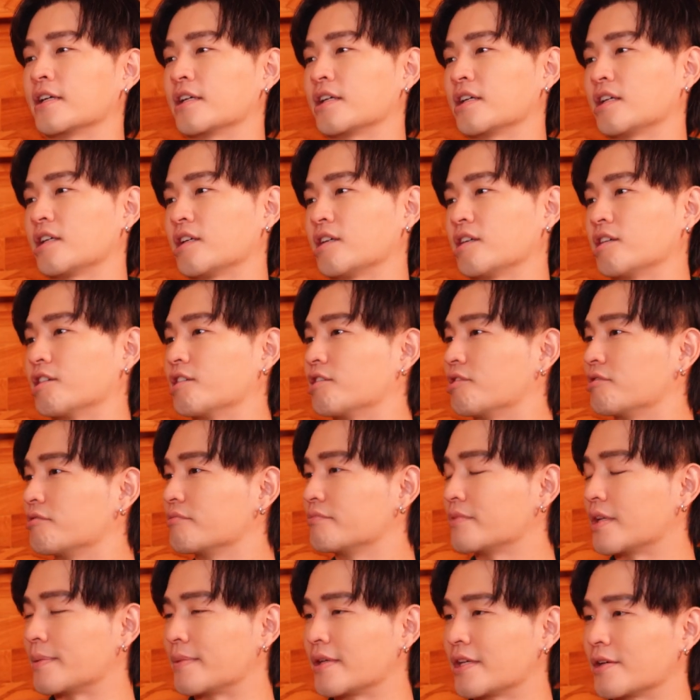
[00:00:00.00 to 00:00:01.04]

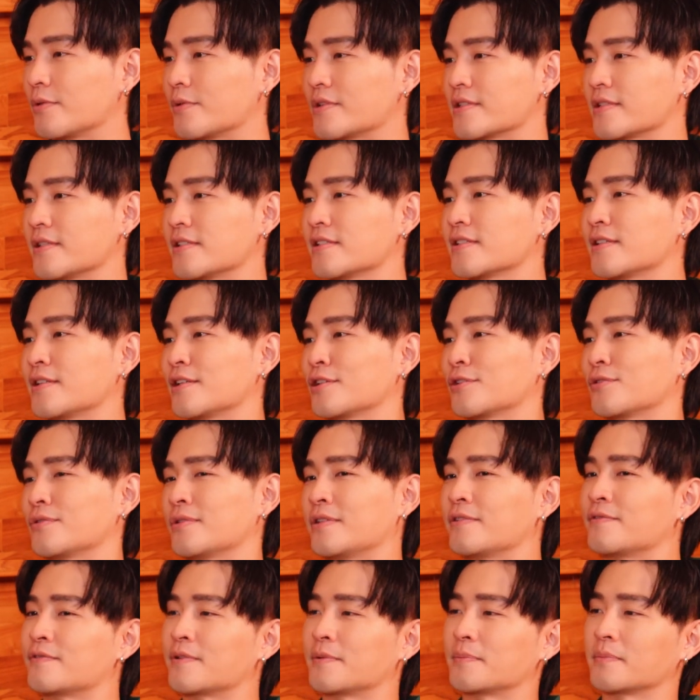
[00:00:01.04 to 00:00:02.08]
maybe he was listening to
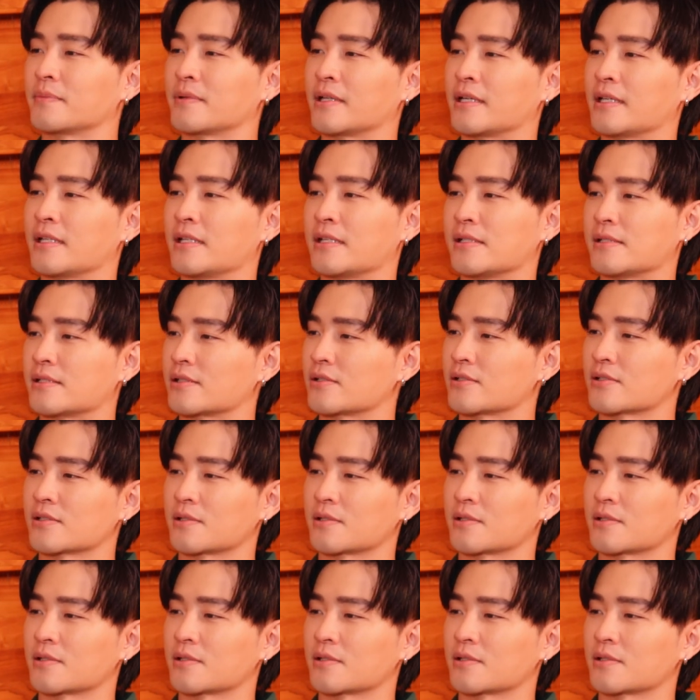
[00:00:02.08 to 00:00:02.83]
different playlists or